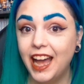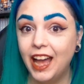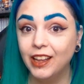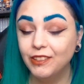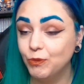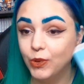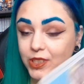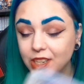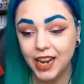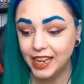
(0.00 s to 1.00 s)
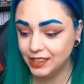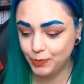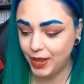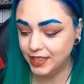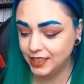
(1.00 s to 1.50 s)
I wasn't
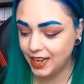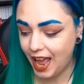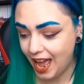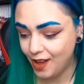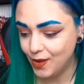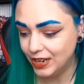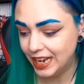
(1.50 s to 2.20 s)
expecting at all.